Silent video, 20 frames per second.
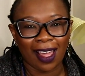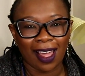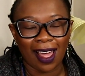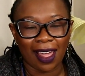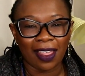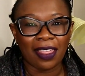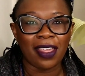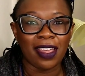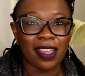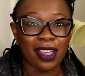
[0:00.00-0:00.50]

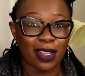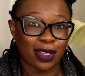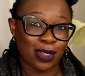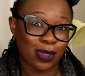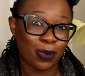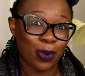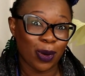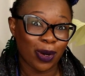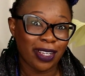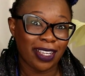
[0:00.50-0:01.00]
I think
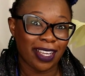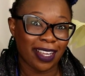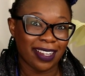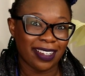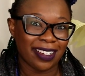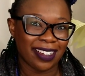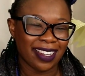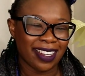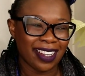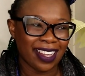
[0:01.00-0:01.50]
it's
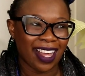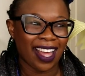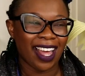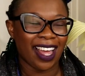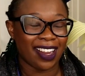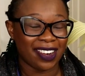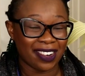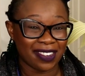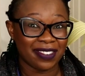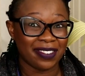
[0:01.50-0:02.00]
working.
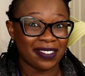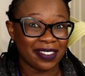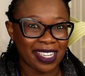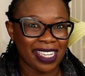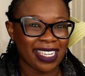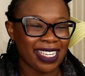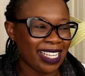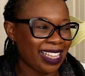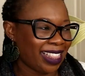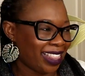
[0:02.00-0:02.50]
I
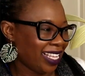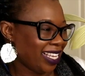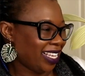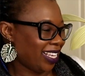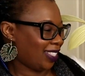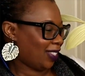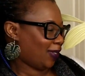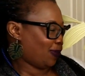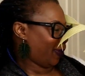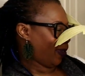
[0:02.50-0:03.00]
really
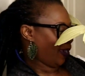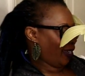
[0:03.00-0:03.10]
think it's